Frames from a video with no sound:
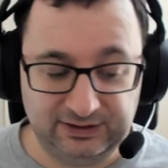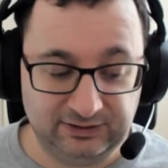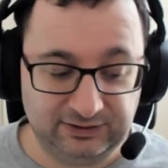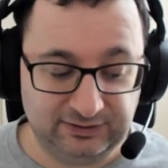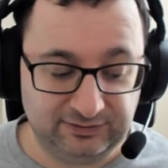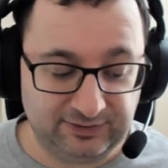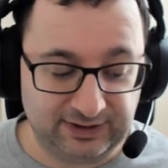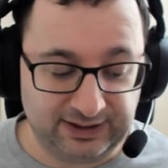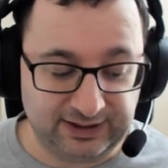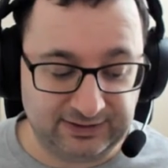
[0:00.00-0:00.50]

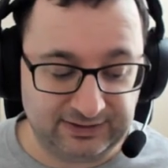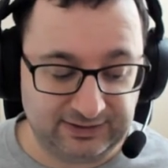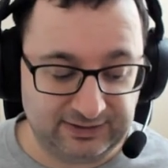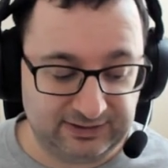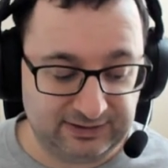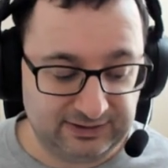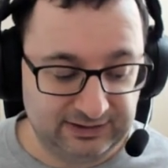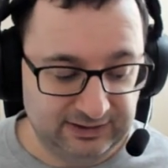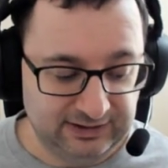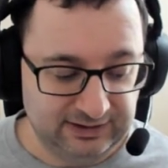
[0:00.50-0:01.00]

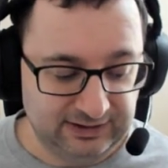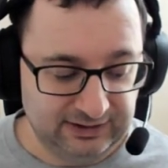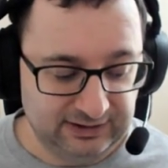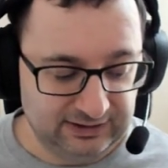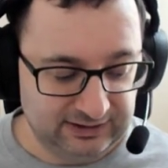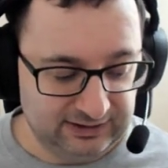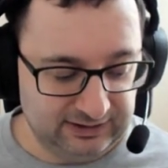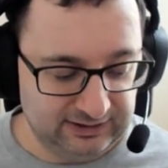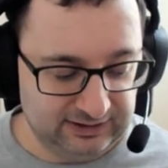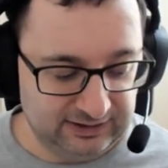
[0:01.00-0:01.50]
device.
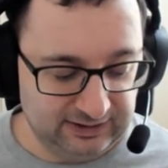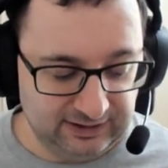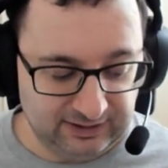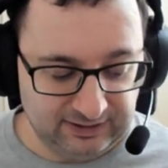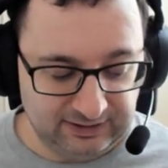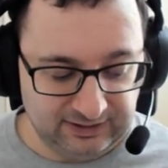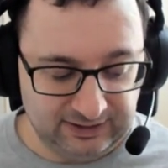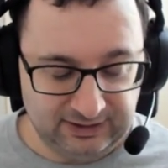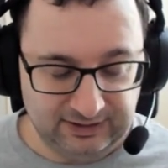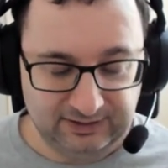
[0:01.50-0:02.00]

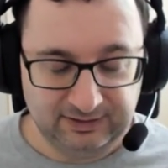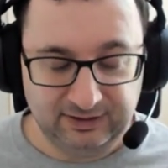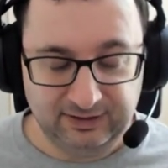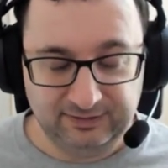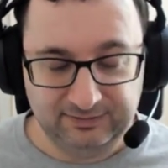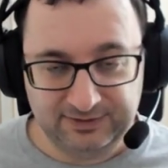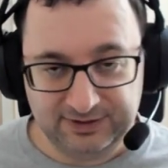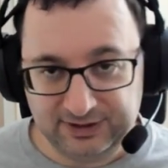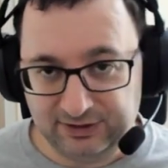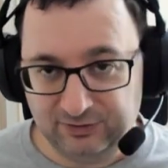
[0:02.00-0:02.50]

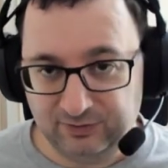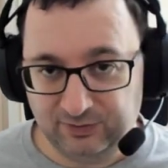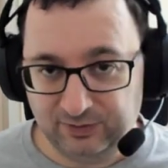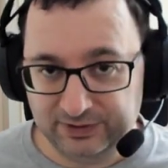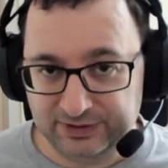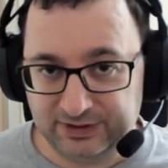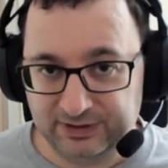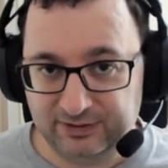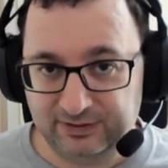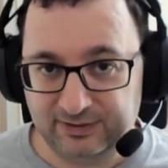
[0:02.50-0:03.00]
Obviously, you'd
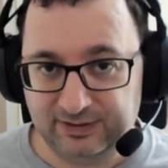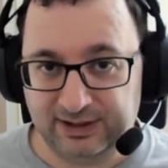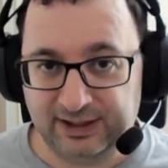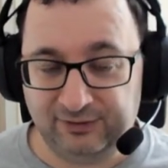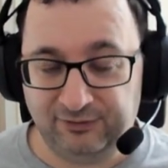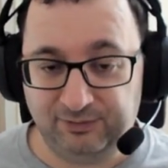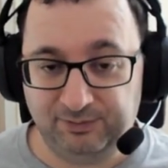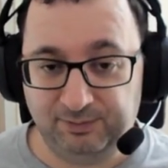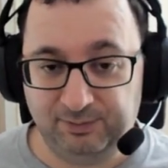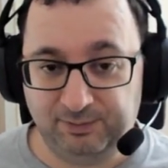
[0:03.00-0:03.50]
want to
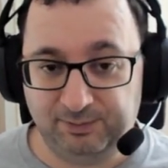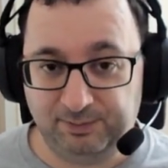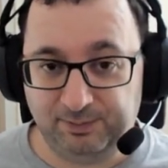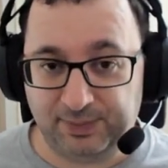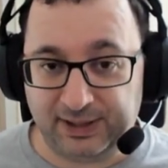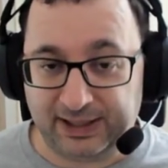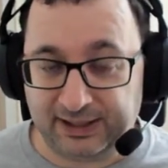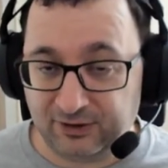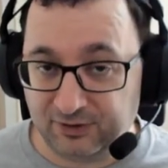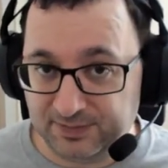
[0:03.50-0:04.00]
have
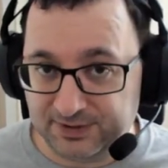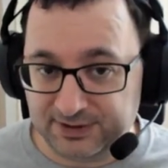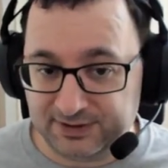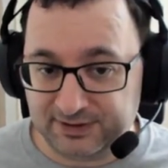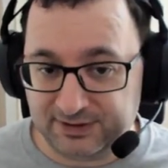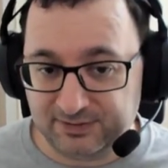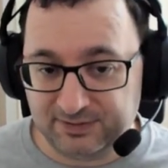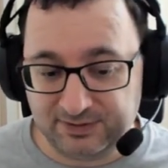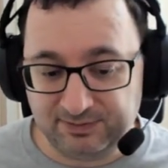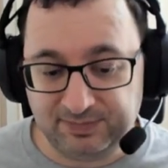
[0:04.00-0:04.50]
backup
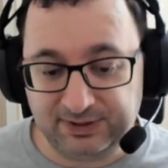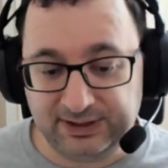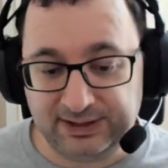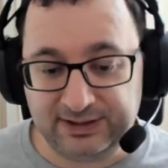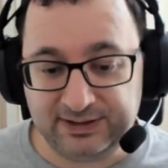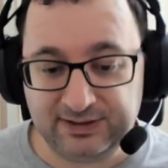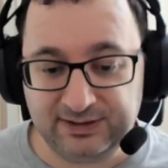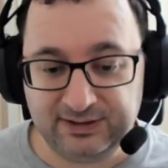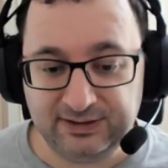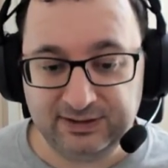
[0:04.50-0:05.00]
systems in
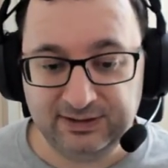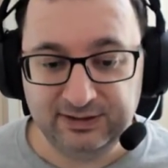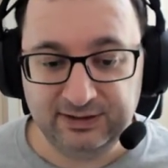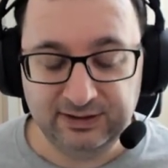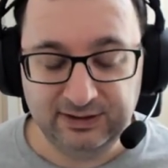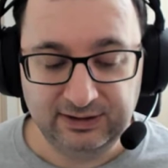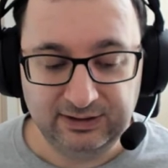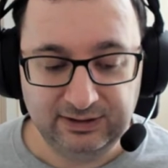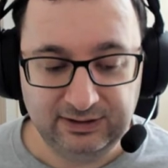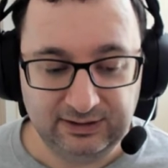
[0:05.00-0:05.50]
place,
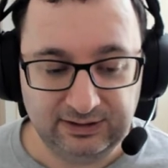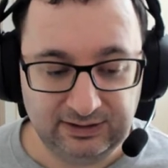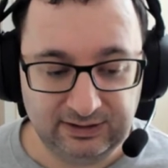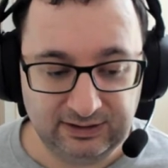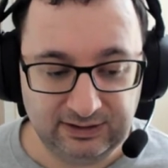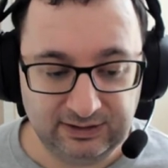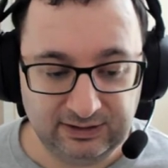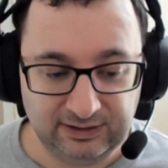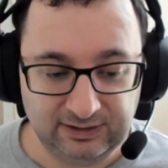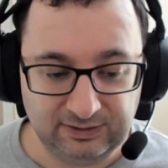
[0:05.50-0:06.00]

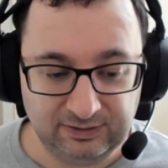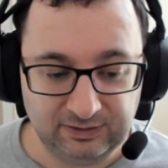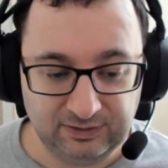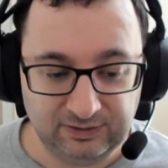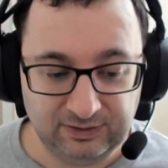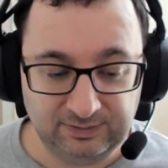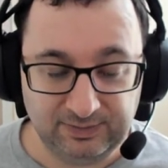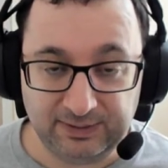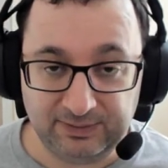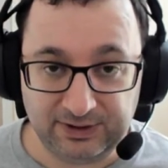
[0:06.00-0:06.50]

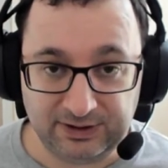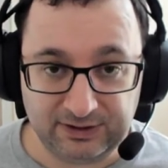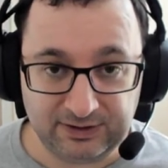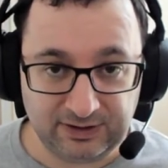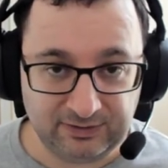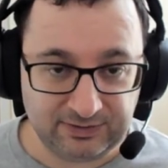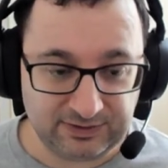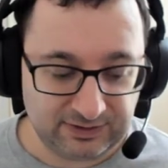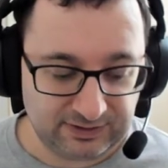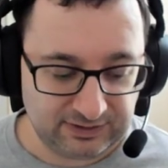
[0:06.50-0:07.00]
or maybe you
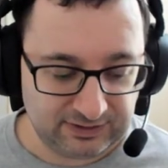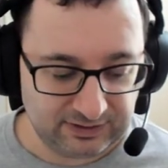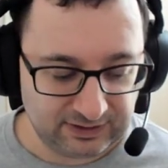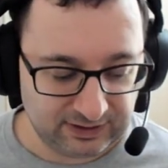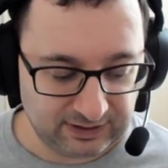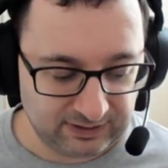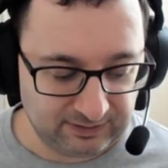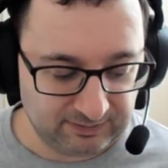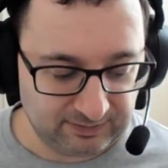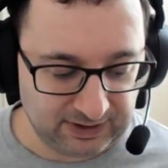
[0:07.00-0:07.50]
don't.
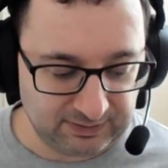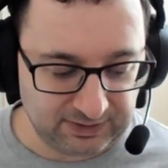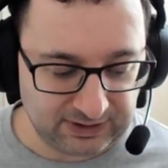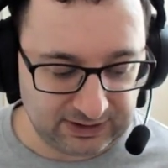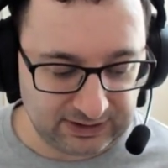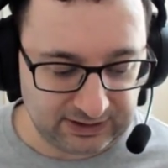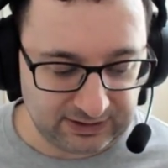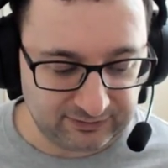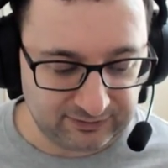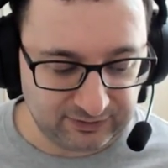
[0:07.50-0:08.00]

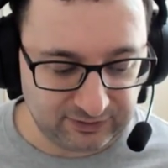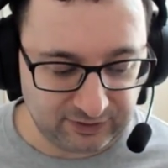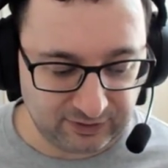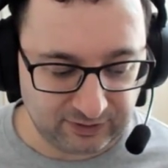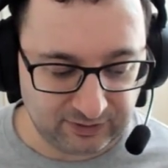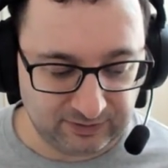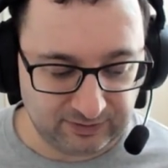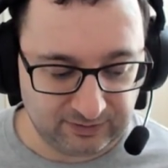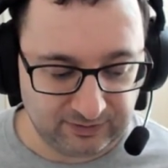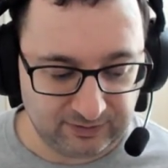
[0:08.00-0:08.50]
Maybe if
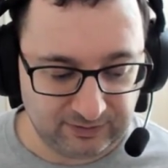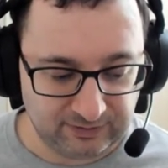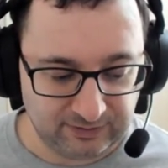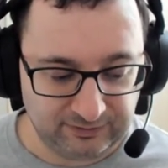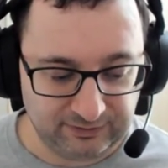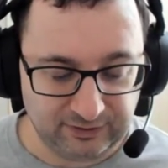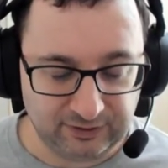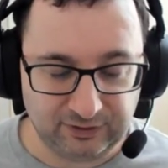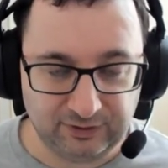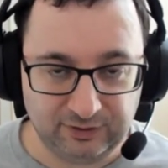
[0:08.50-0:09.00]

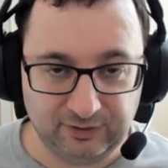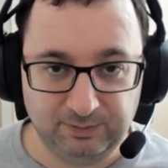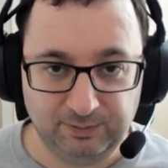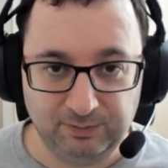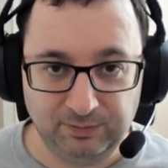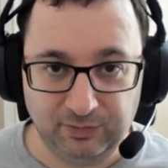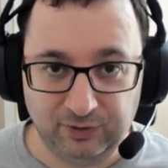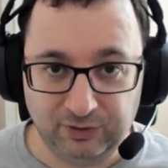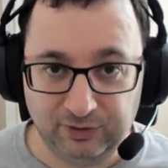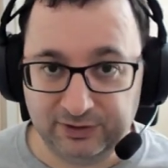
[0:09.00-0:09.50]
you're
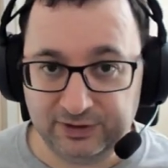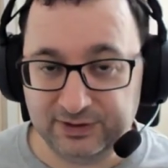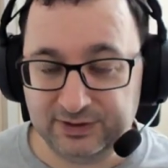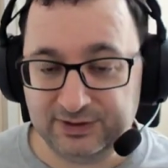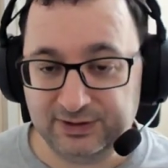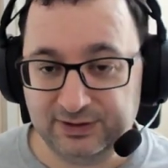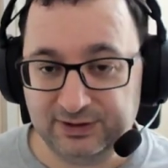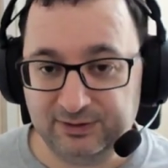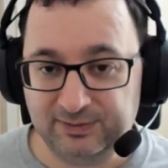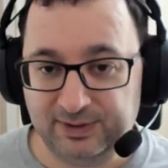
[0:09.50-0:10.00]
more
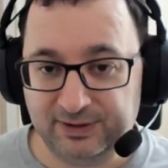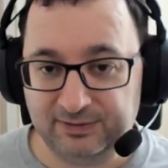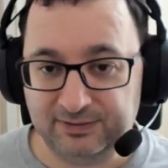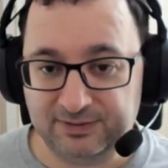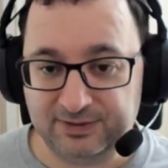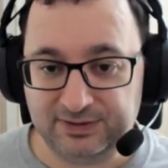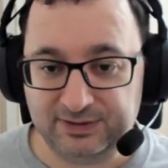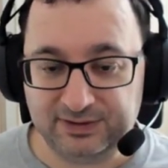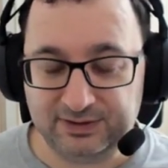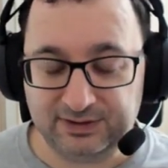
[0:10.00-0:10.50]
concerned
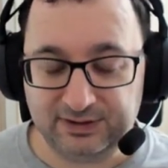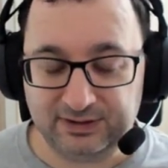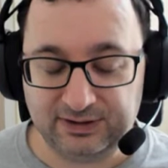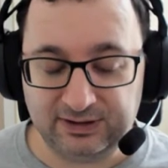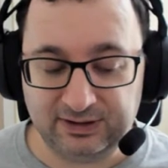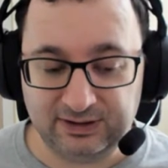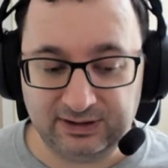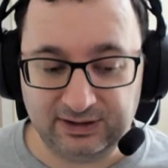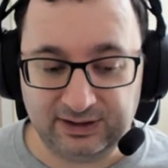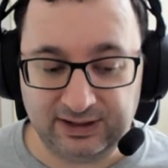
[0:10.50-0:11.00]
about
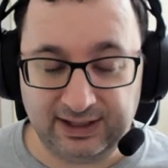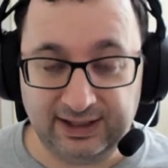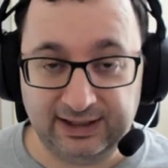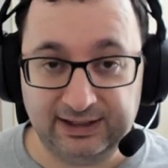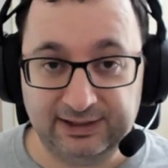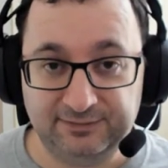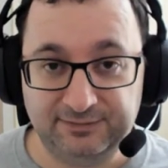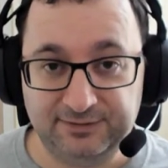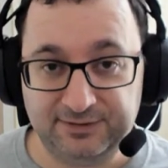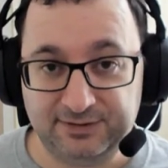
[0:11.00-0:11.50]
higher
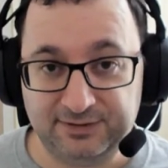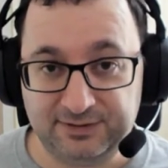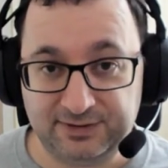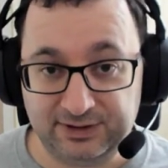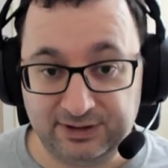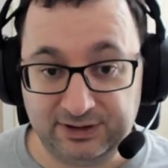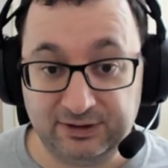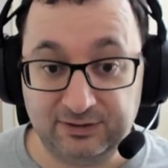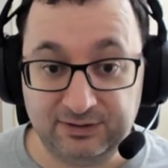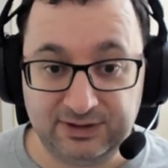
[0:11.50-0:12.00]
levels of
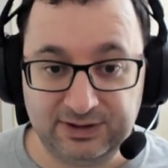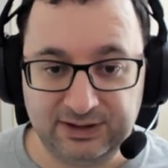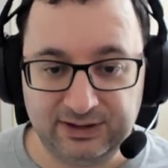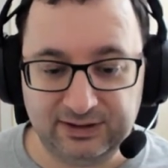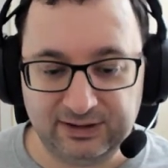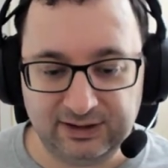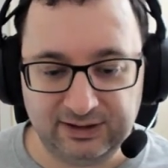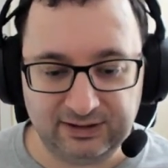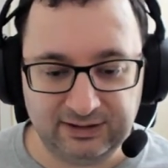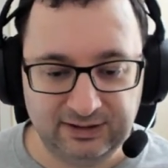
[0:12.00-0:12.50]
security
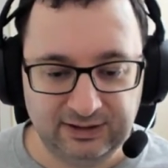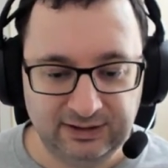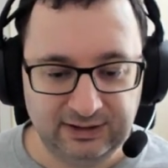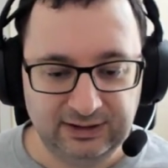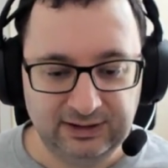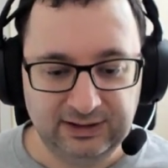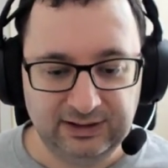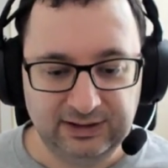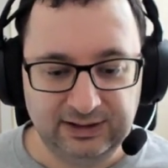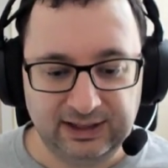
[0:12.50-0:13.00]
than
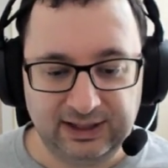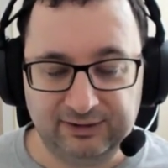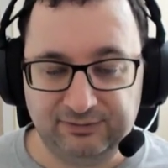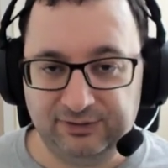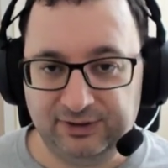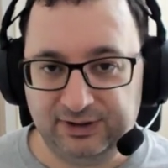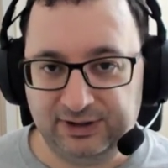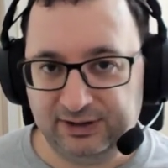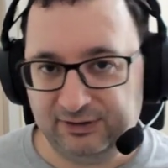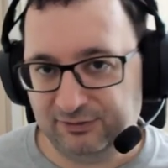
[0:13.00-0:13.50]

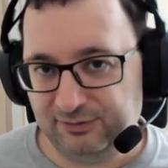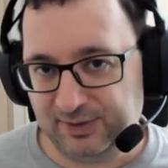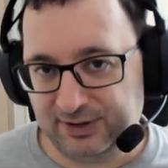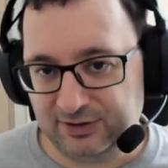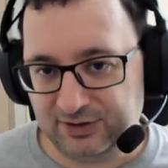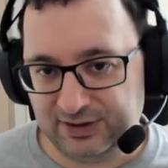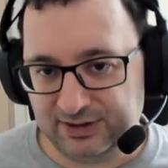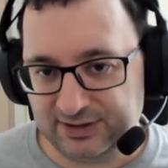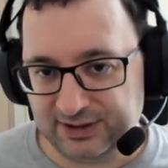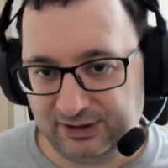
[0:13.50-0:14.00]
having the
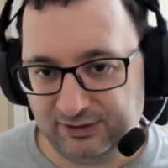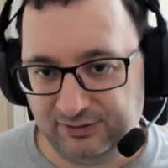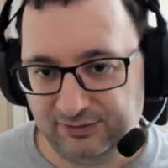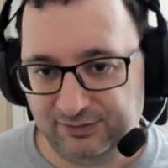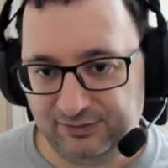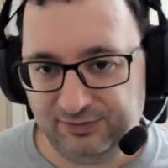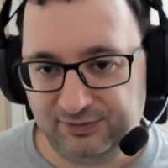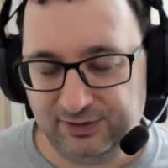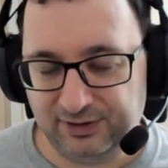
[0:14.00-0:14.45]
information itself